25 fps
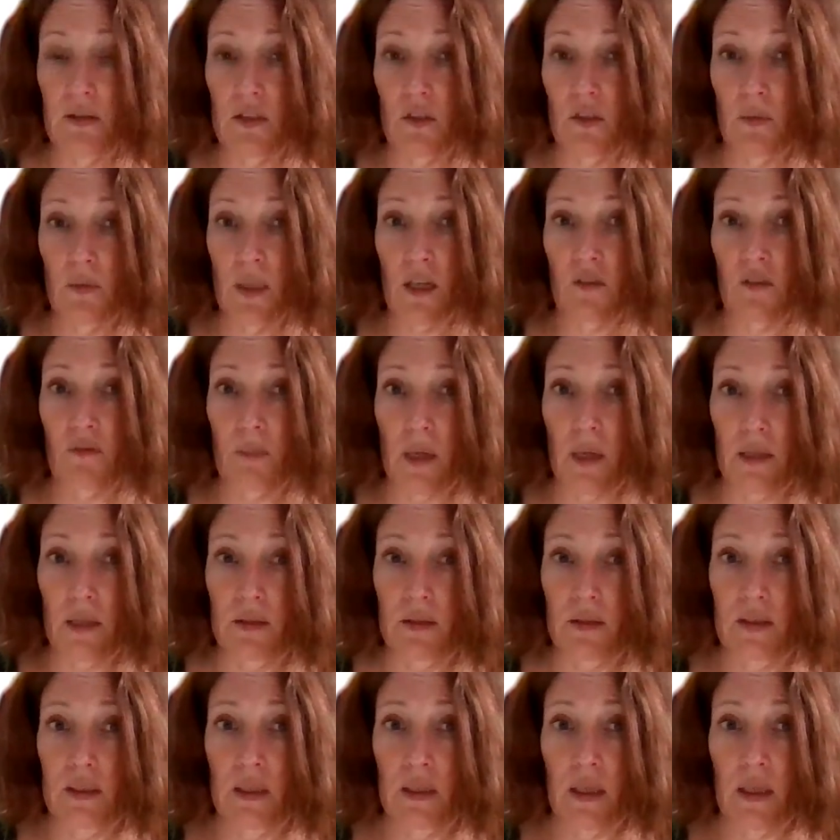to 12
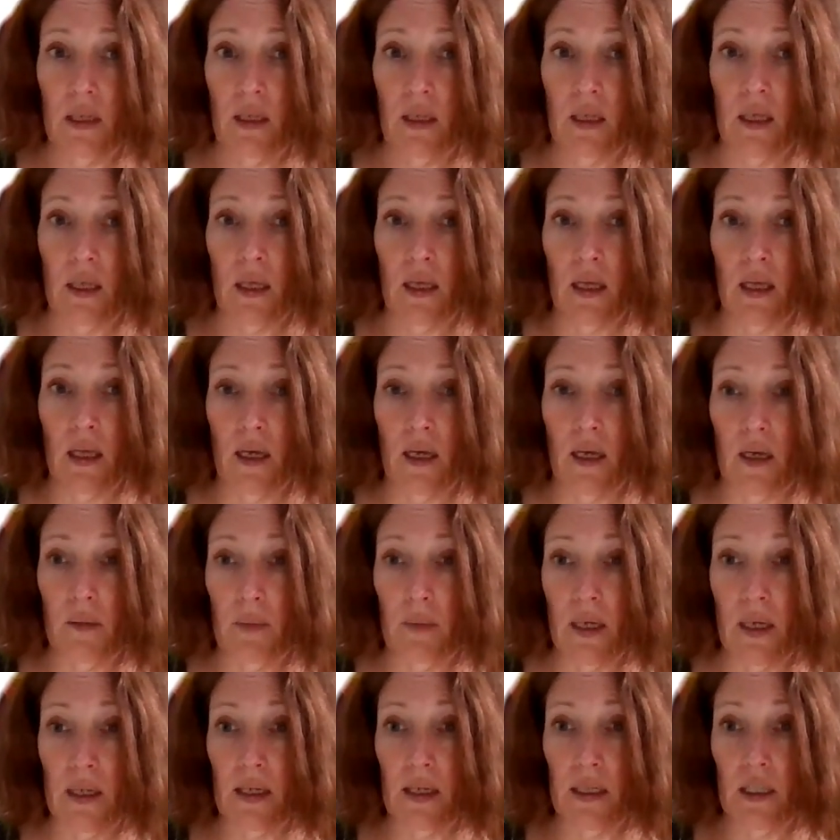months.
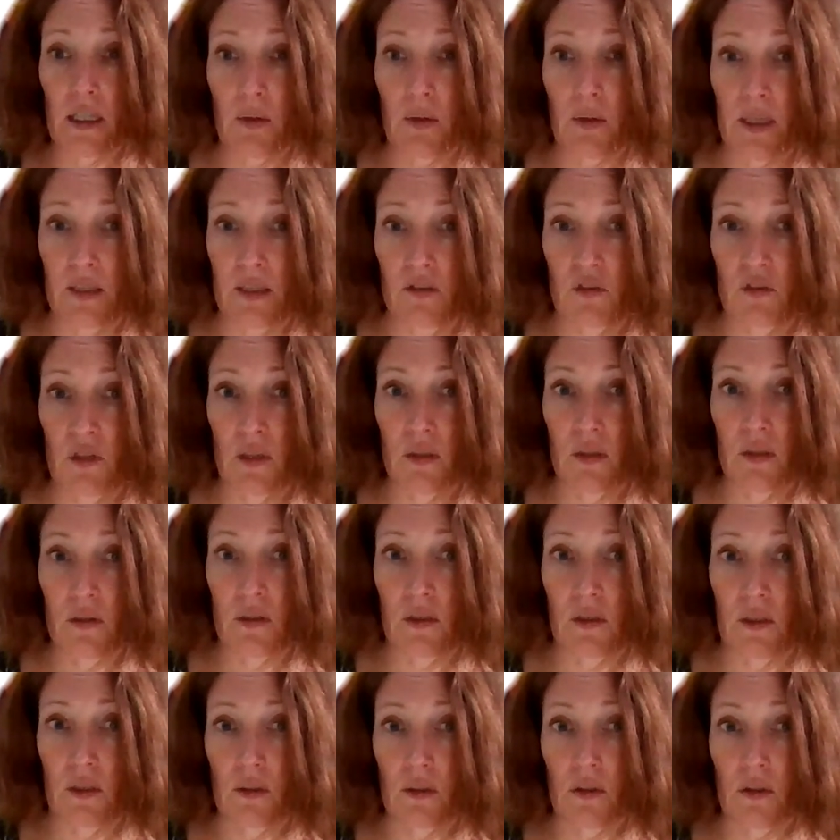And any
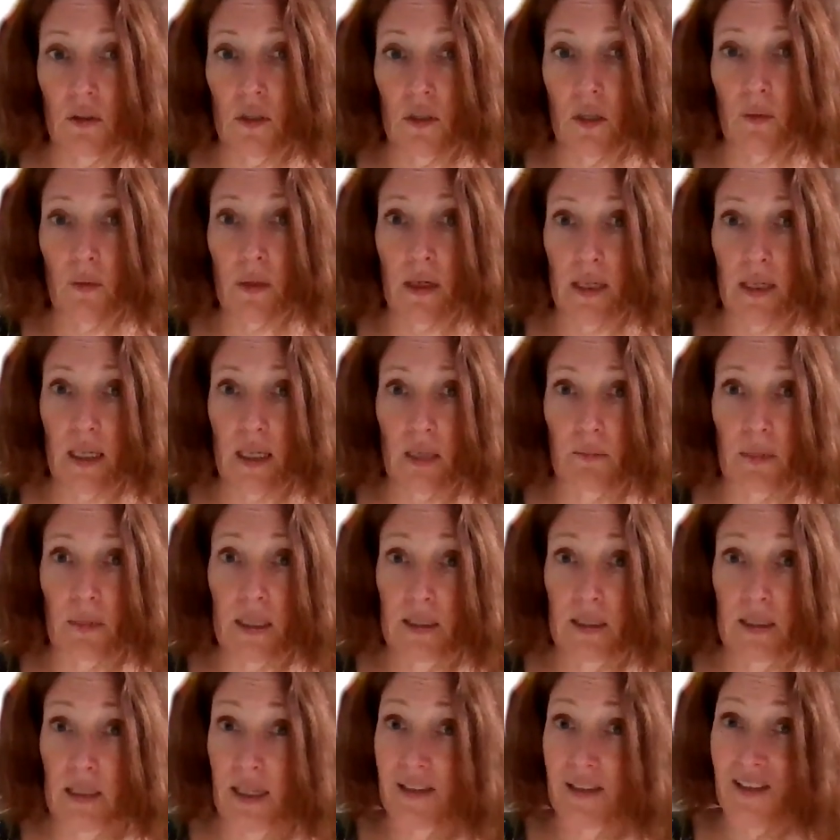questions, you know where I am,
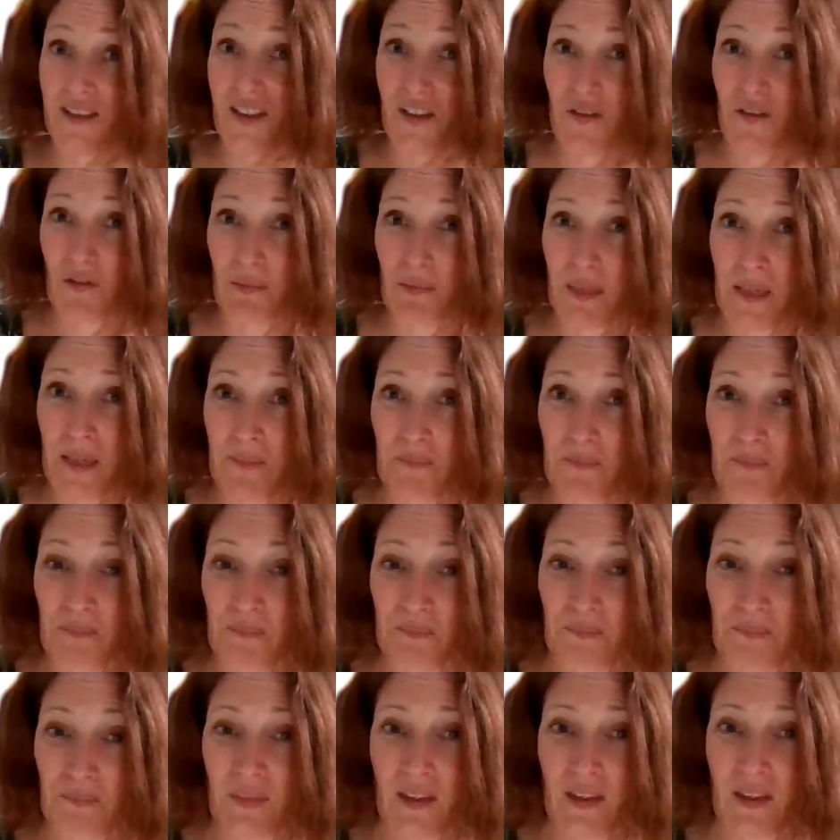please get in touch with me.
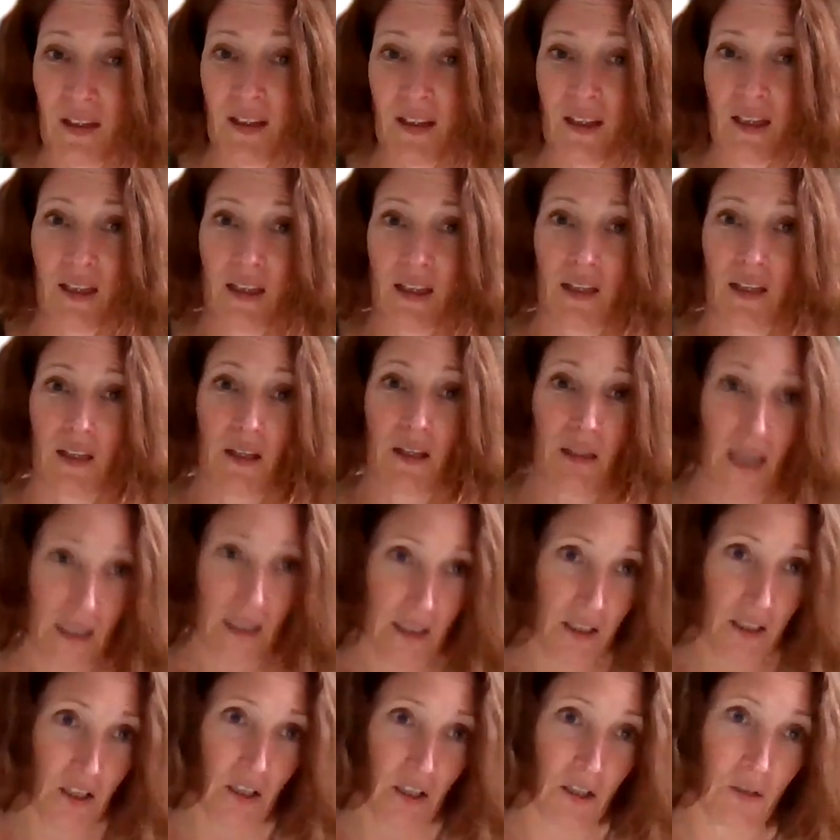
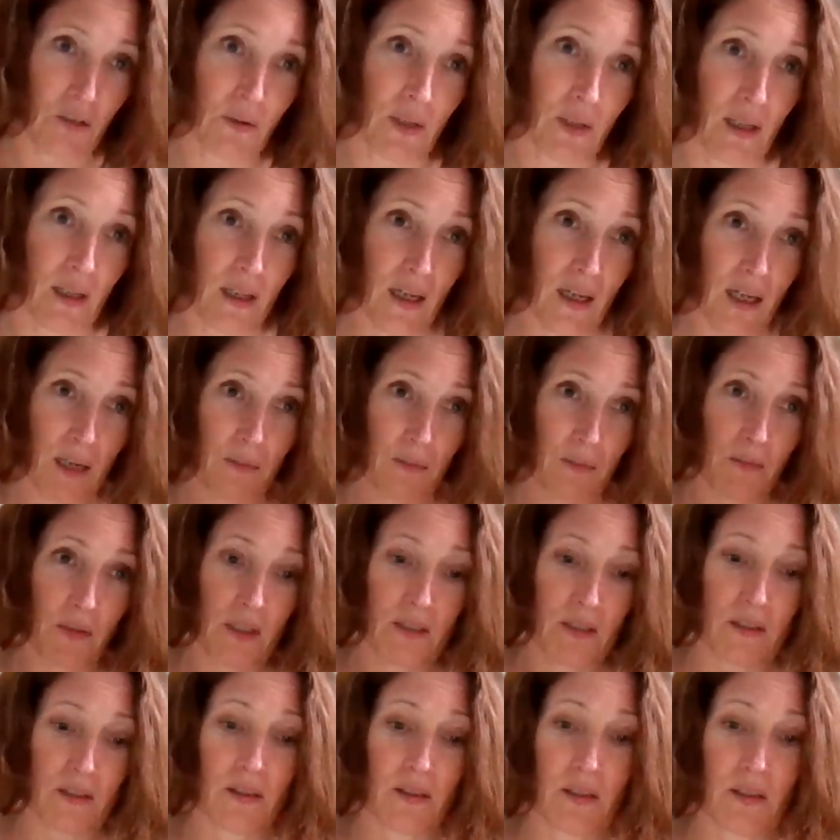Thank you.
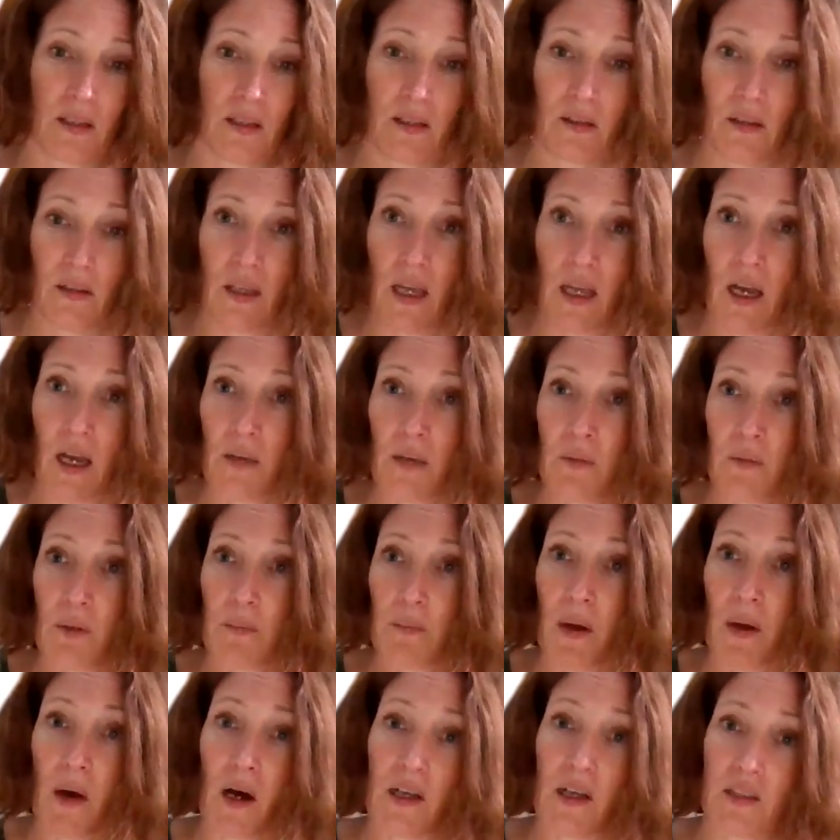I will
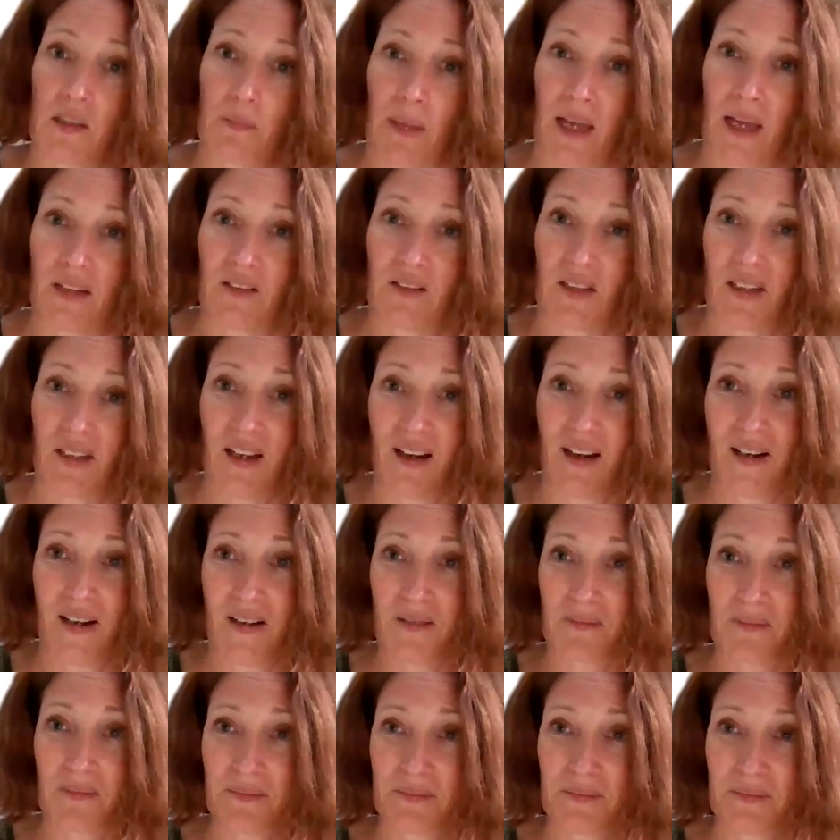pass back to
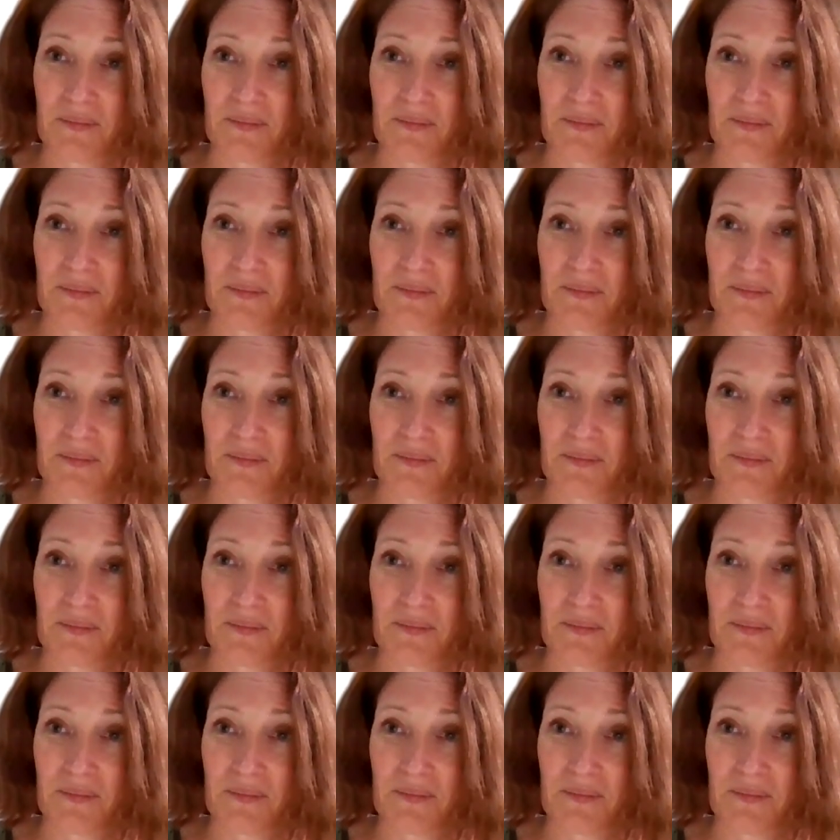Carl.